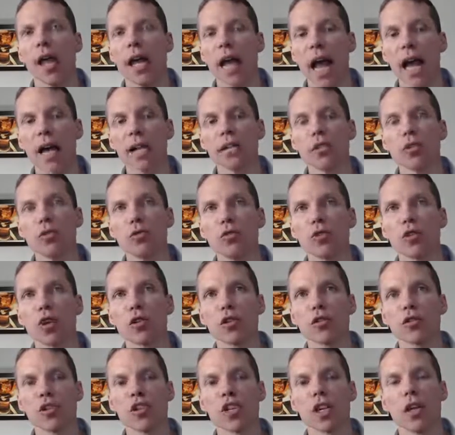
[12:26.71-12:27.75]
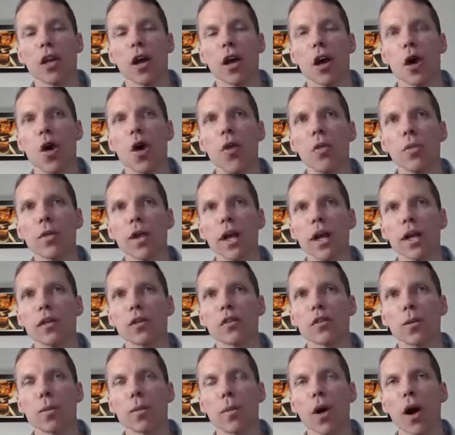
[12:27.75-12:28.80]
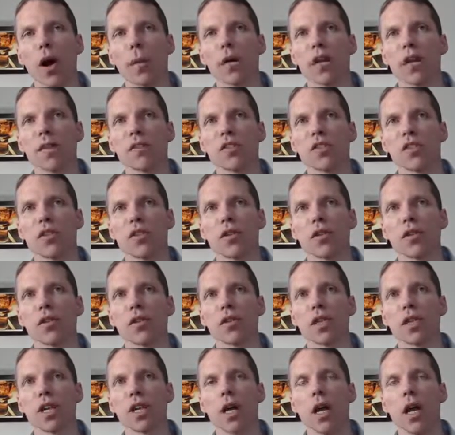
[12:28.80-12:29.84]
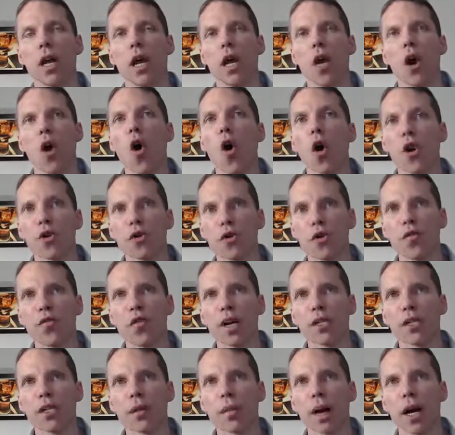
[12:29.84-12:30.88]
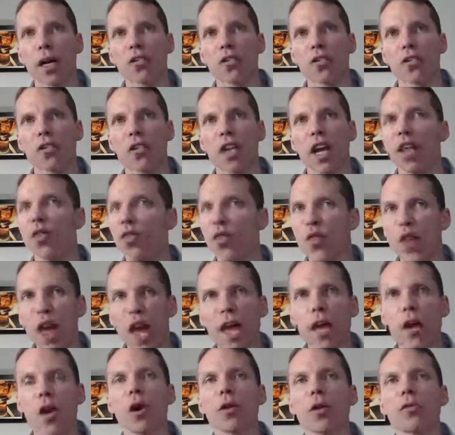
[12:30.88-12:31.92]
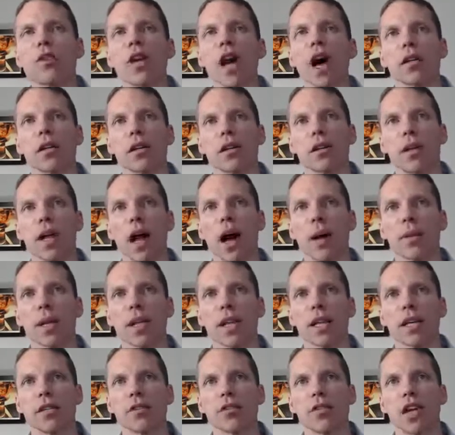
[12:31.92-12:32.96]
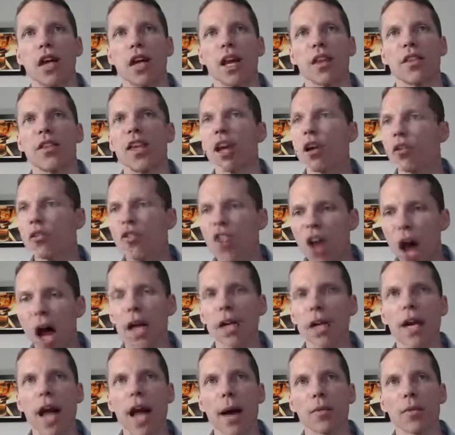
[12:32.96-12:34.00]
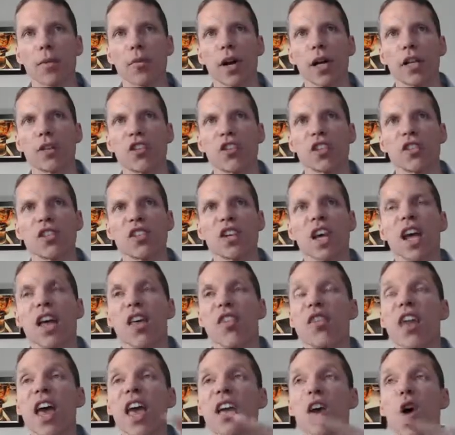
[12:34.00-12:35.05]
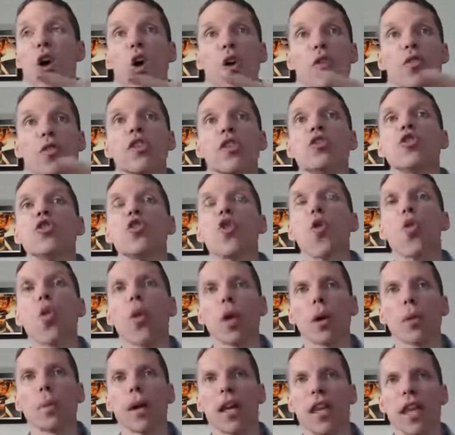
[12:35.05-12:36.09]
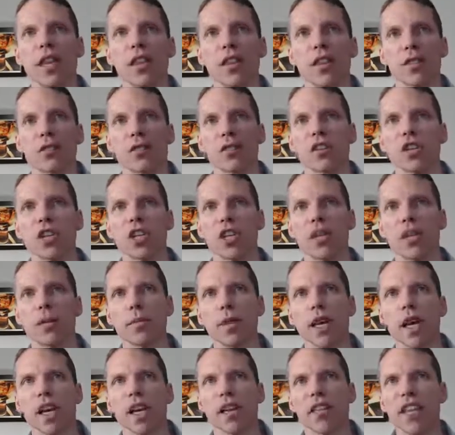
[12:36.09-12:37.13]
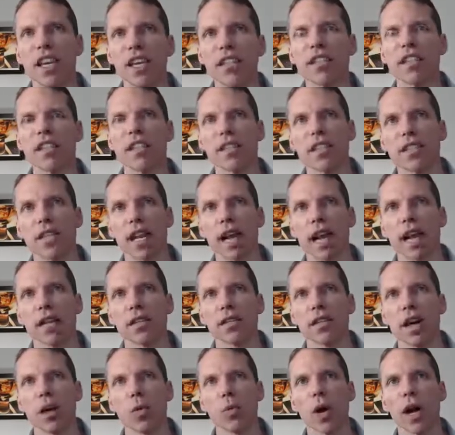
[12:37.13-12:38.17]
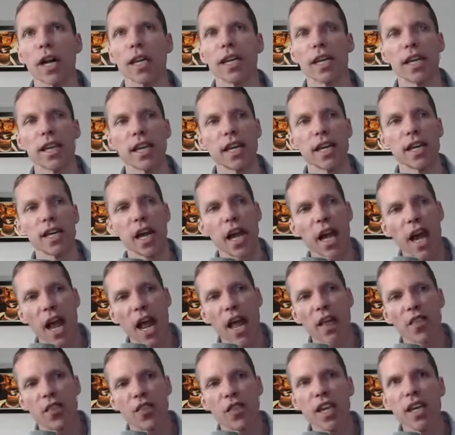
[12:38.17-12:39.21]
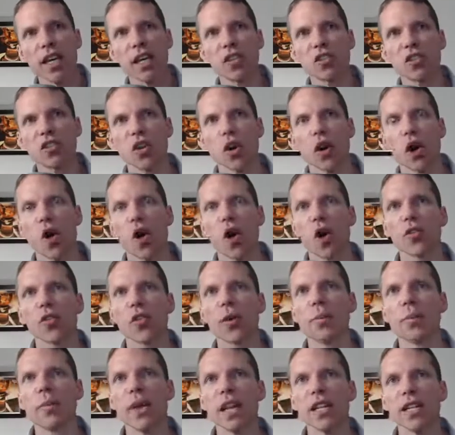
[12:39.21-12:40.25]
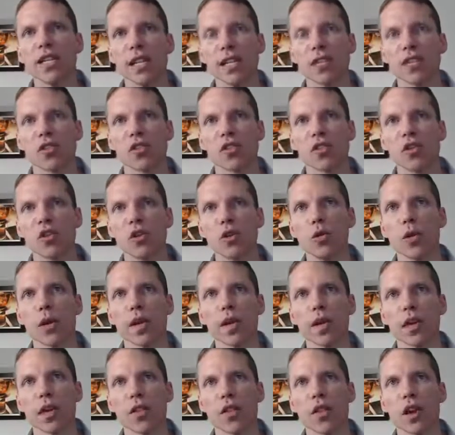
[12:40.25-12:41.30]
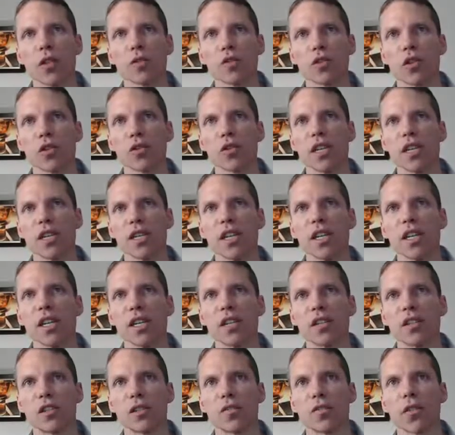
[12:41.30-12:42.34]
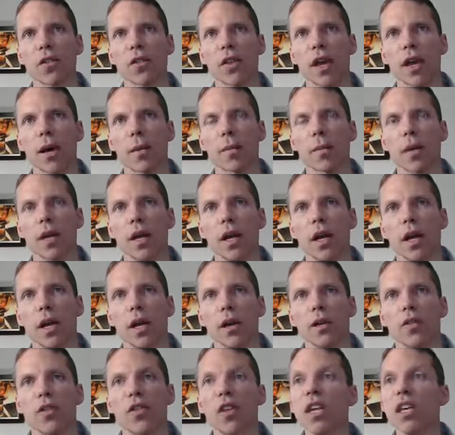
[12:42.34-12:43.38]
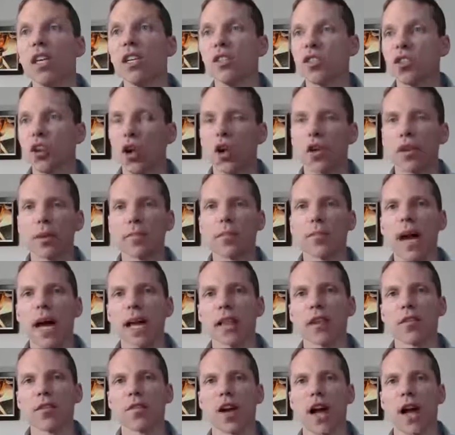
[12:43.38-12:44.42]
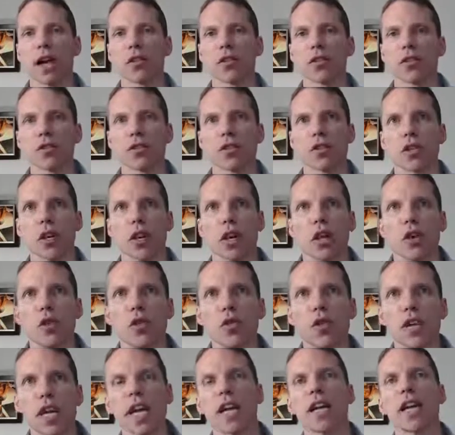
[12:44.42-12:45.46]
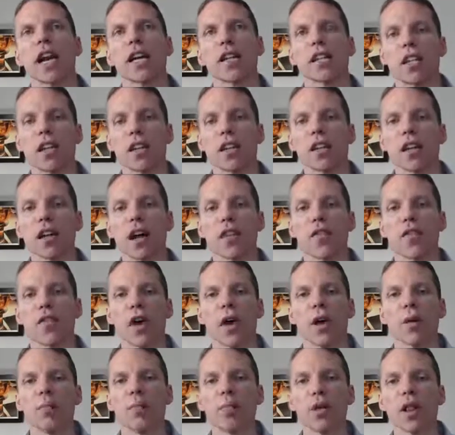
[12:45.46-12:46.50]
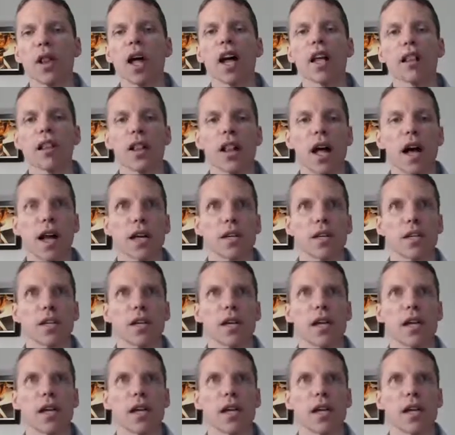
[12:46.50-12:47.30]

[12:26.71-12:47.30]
at New Jersey Homeland Department of Security are your victimizers, and they are not anomalies. They are not aberrations. They are the norm in the regime. This is the anti-white elite, and these are the minions doing their dirty deeds for them. These are the malefactors who cannot get enough bloodlust.